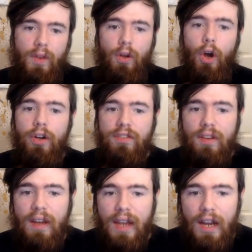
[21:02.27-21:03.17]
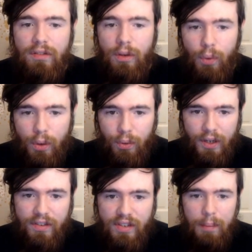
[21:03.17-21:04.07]
how does the deck actually work? We're
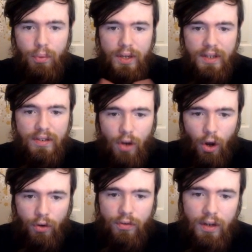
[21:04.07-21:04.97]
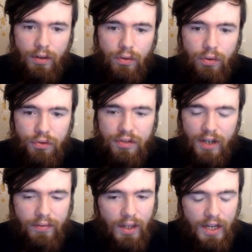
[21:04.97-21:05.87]
going to separate this out into
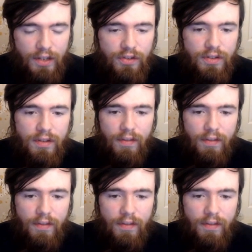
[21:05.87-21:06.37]
several engines.